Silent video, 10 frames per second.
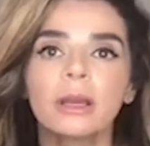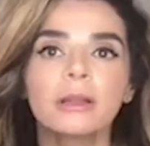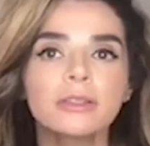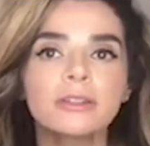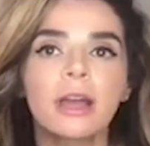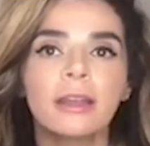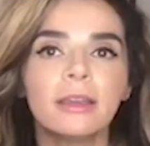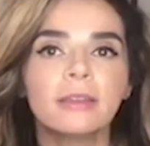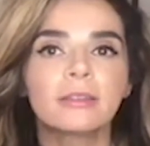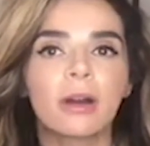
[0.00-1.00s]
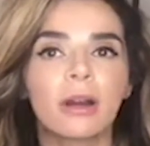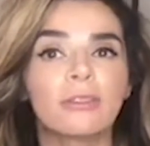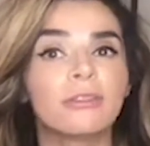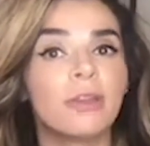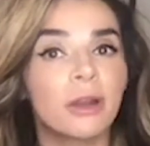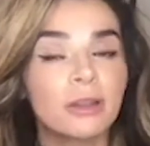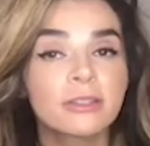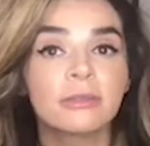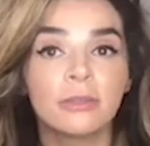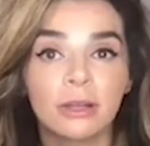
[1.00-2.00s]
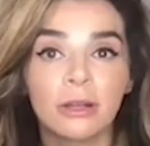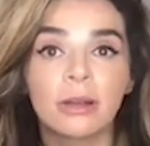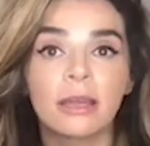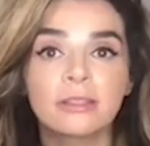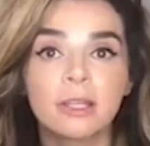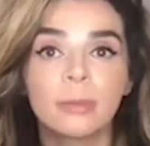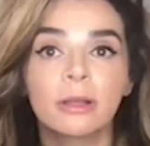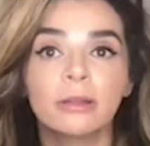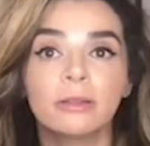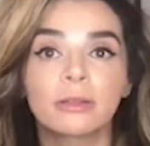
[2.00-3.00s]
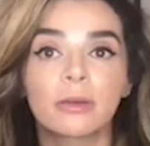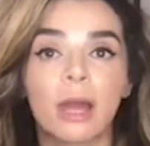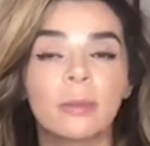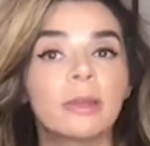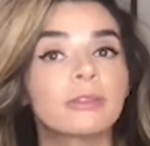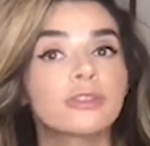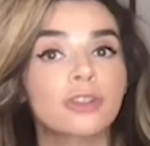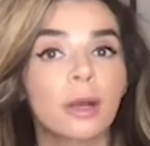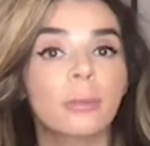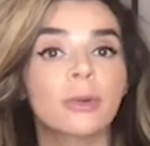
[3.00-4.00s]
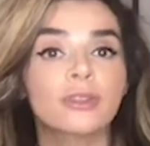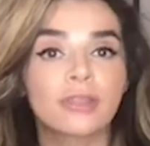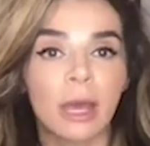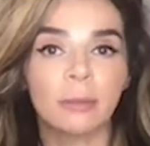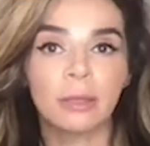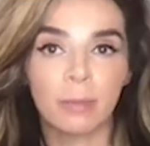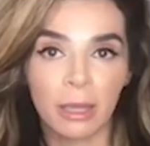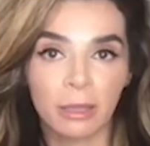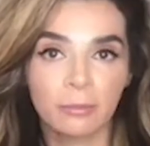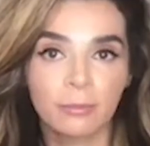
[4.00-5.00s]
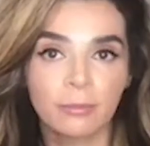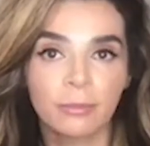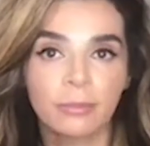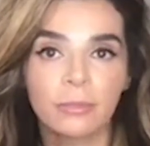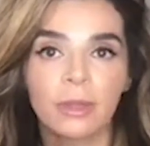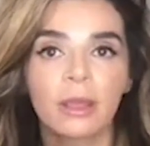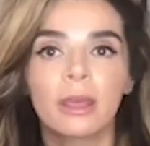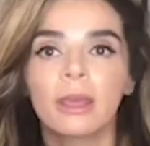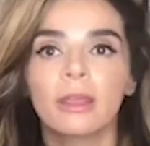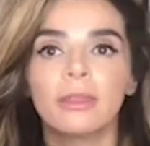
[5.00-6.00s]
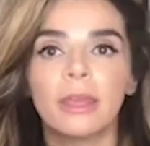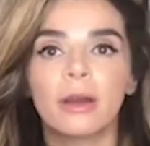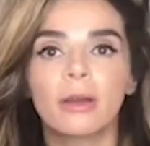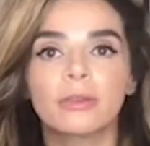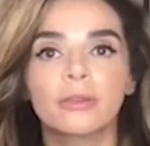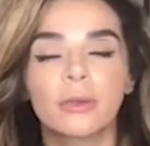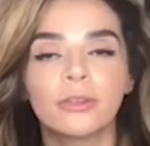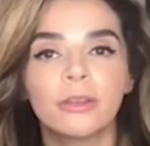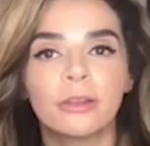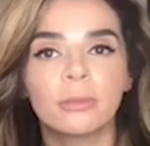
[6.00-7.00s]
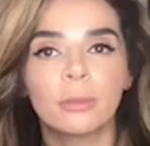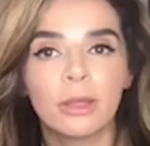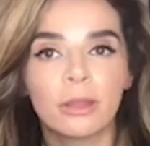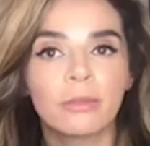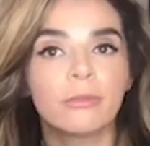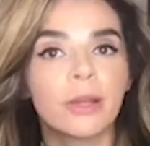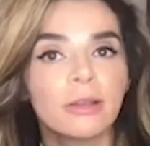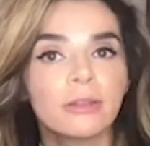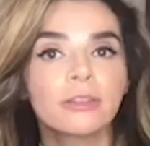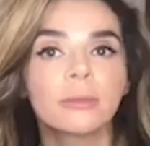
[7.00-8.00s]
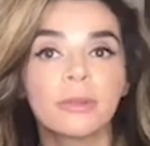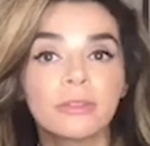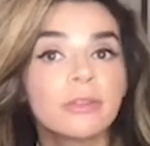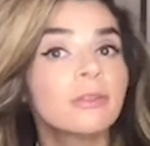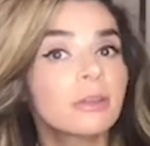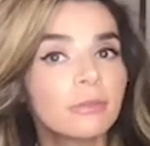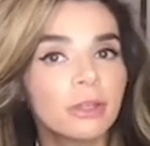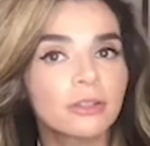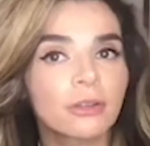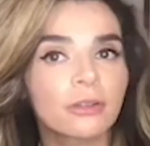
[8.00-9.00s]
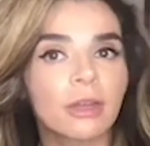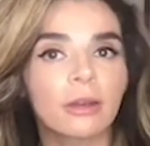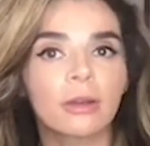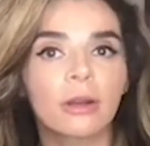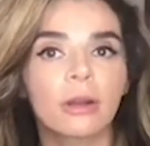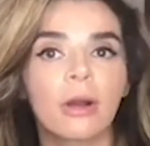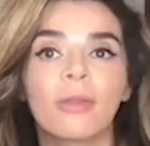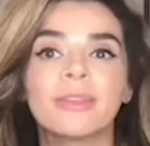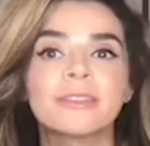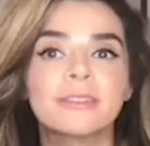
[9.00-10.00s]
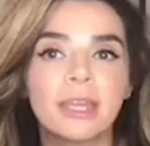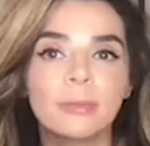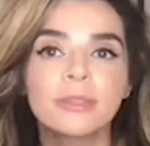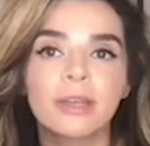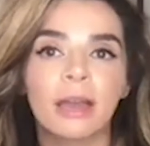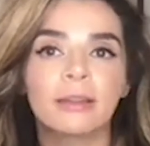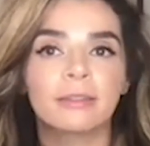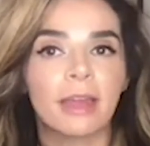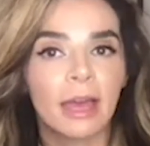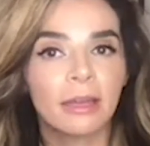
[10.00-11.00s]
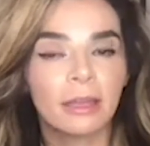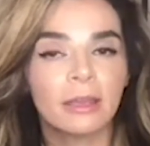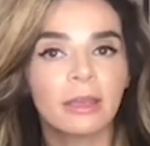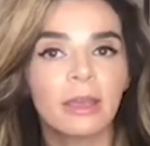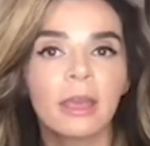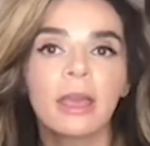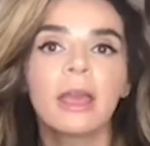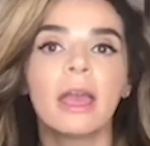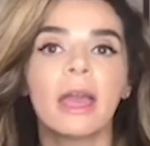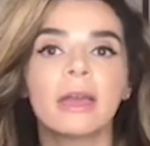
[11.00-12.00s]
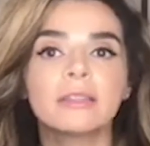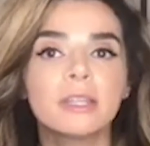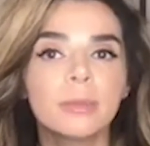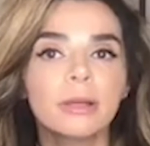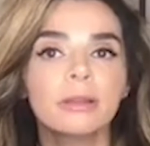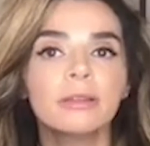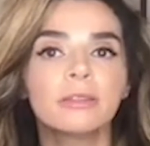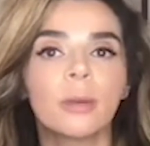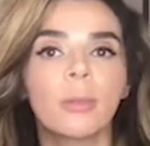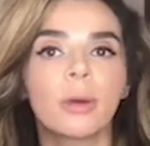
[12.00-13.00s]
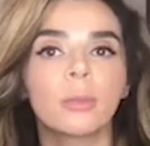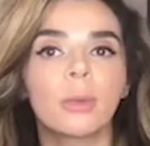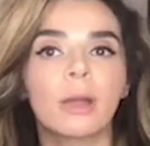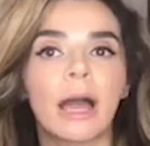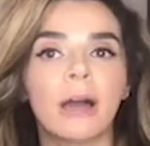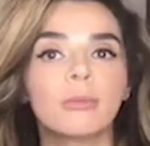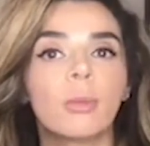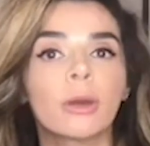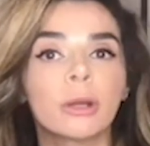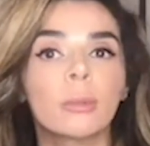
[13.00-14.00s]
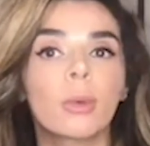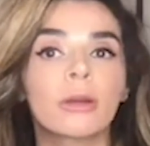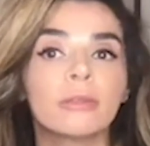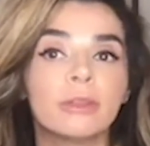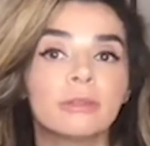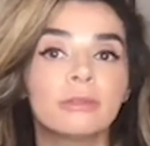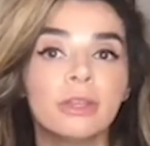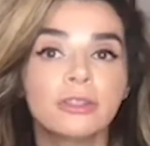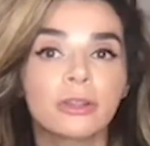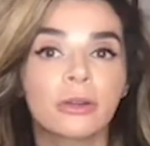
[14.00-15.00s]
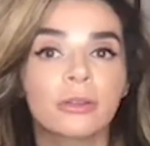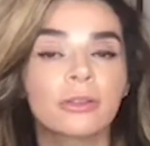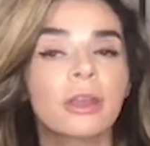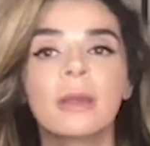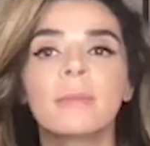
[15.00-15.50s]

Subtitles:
Cluster headaches are very severe and typically described as sharp or stabbing pain. They are associated with various specific features that occur on the same side as the headache, and typically someone will have one or more of these features.